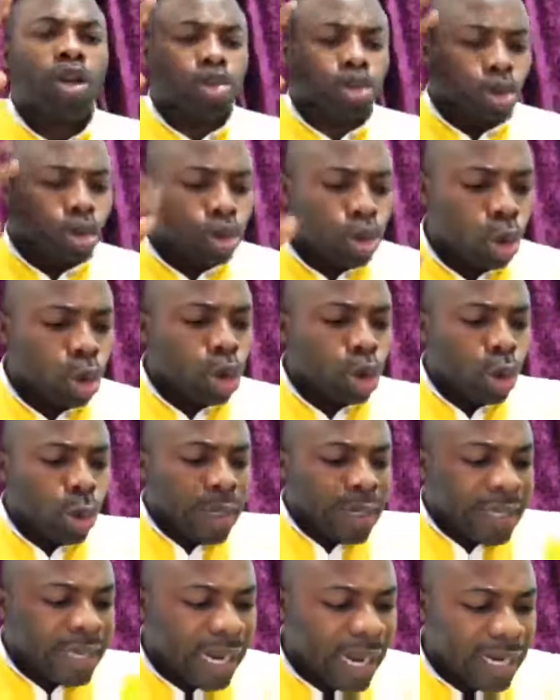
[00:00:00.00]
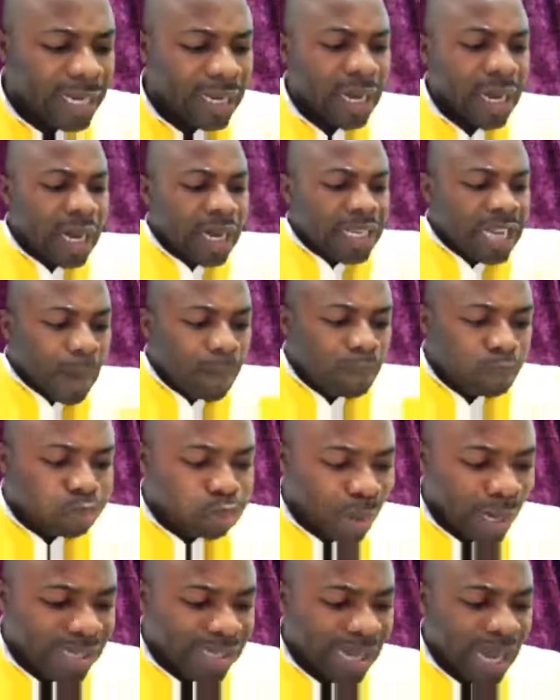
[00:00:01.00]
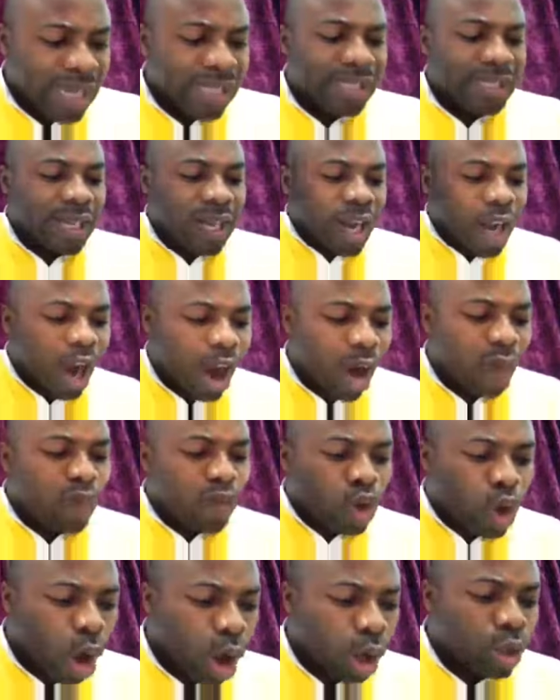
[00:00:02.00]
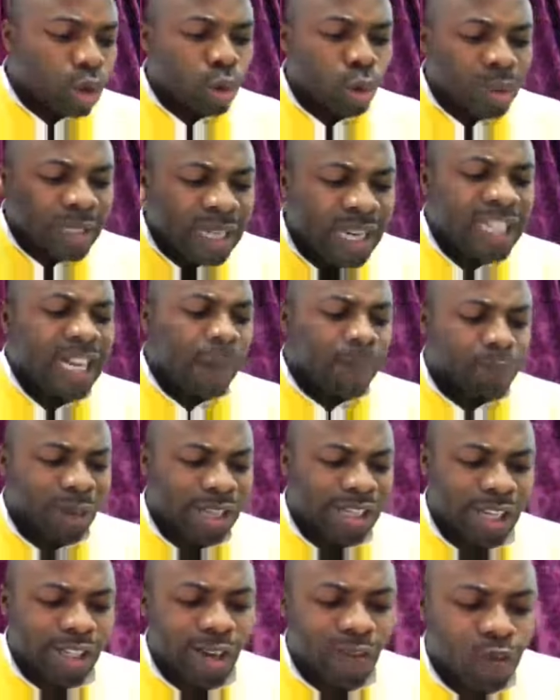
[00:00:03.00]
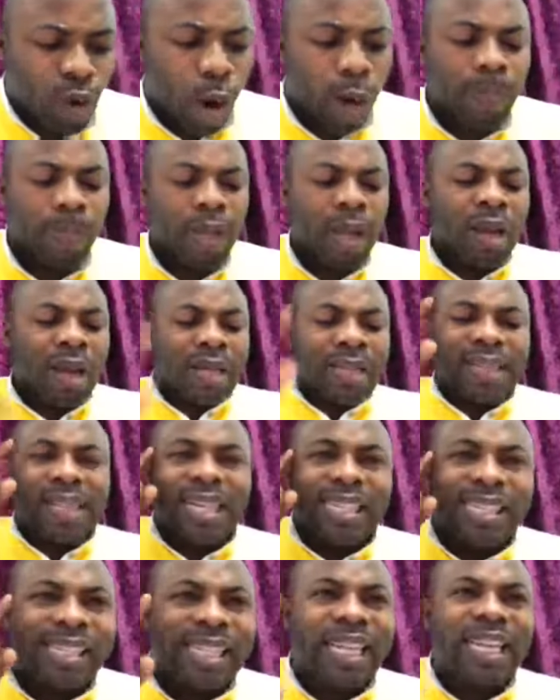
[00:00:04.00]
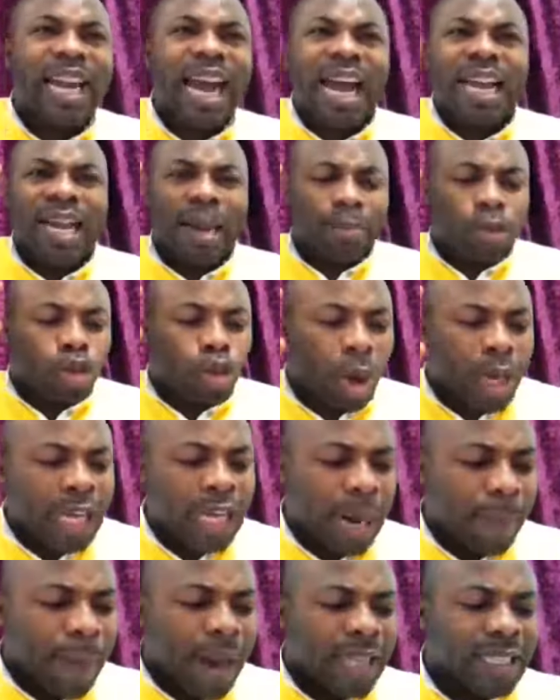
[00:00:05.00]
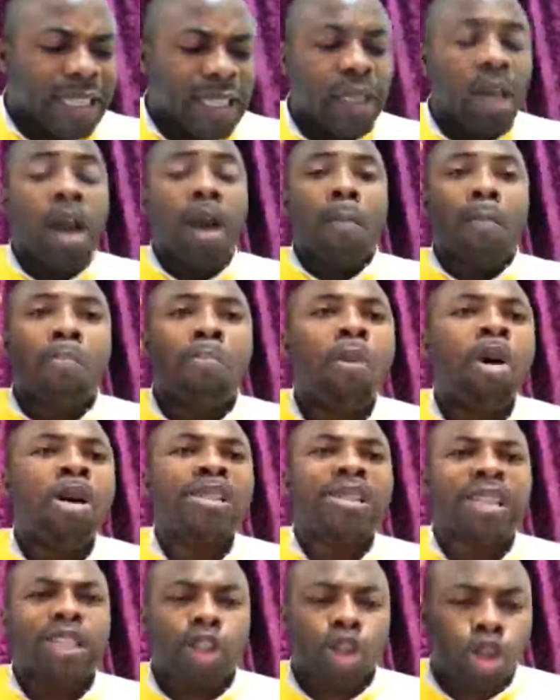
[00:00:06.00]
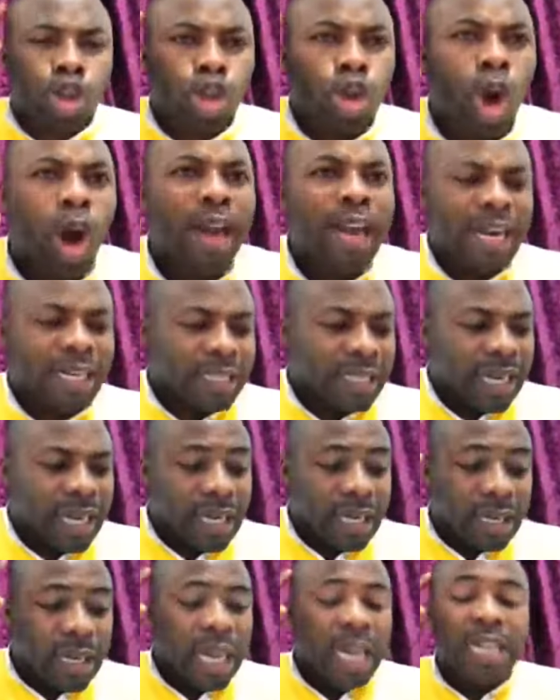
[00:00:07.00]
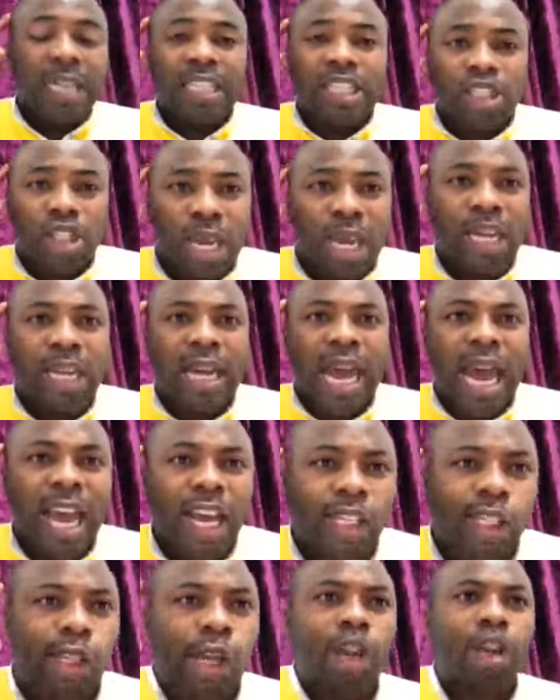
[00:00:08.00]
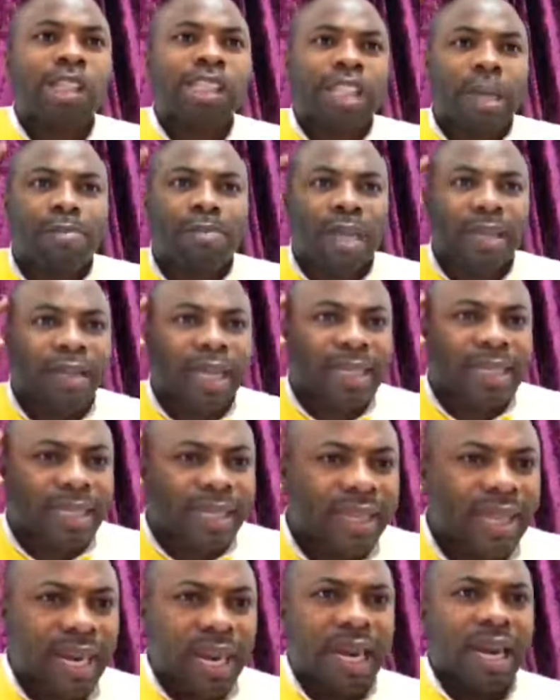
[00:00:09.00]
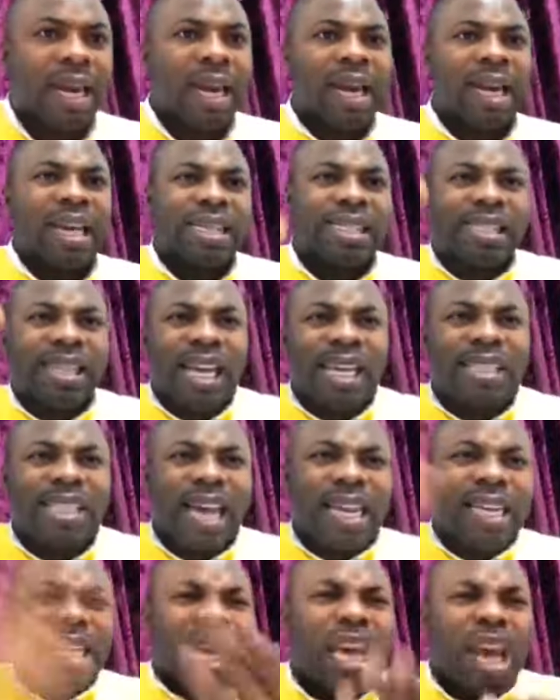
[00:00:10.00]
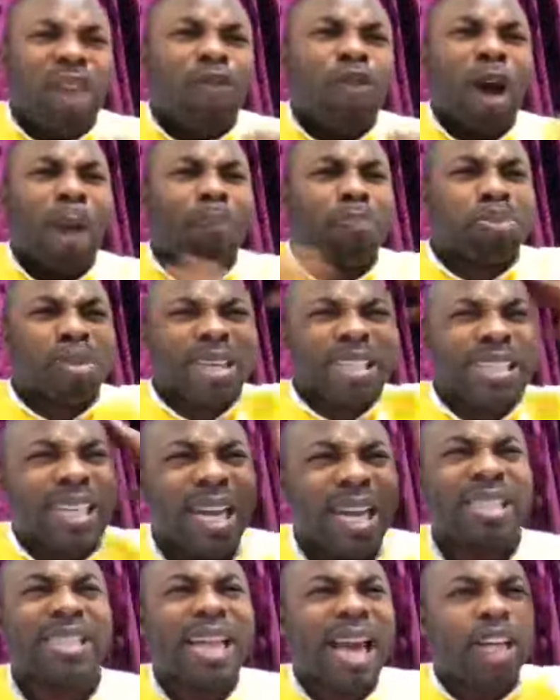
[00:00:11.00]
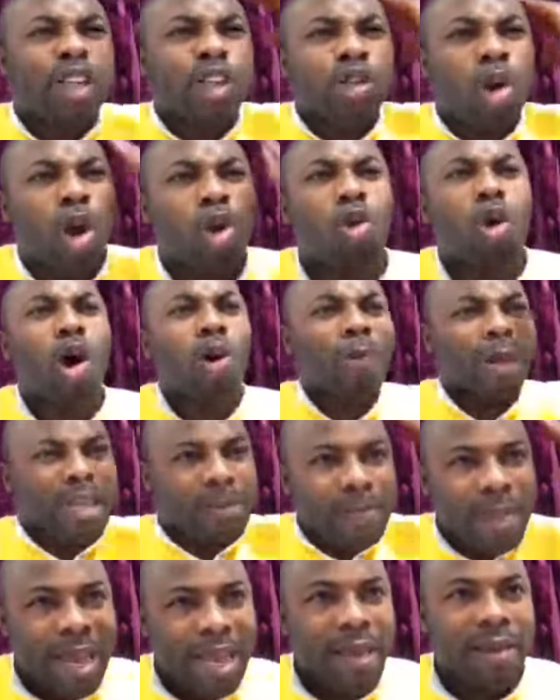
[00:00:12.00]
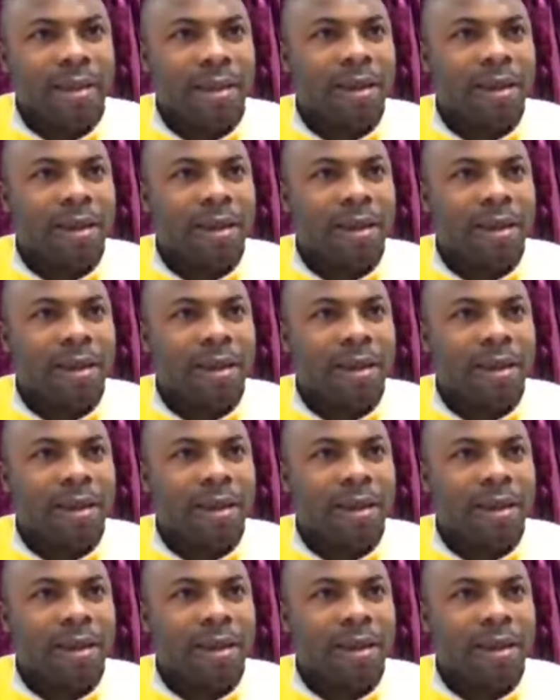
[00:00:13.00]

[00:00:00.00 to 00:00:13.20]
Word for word: you do, you need the presence of God. You need the presence of God. This thing I am talking about it, Moses saw it in, in, in Exodus chapter 33. He says that if your presence does not go with me,